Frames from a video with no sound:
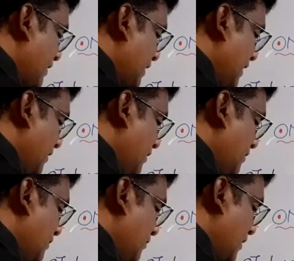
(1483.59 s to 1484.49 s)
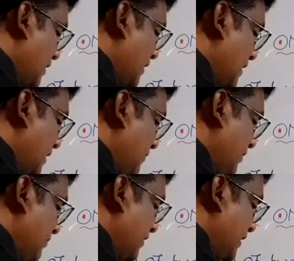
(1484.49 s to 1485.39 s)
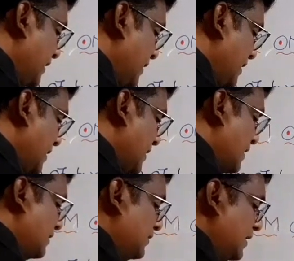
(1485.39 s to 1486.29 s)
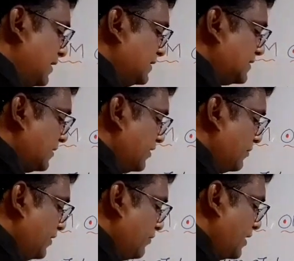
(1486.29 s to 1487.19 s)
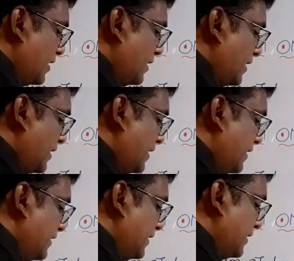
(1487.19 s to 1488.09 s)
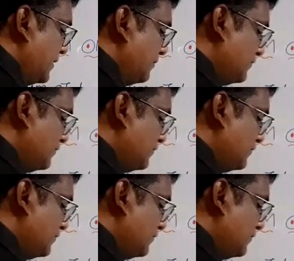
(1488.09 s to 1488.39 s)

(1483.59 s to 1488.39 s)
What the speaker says: Clear? 150 degree. Then it is giving me 180 degree.